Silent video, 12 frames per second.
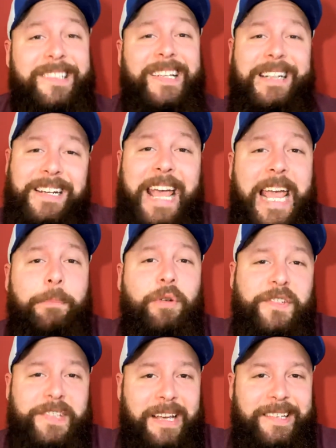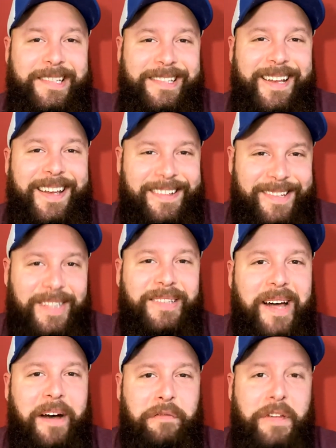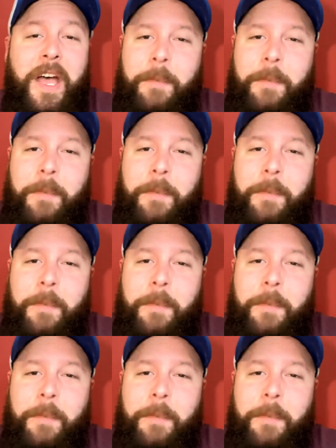it enables us to love,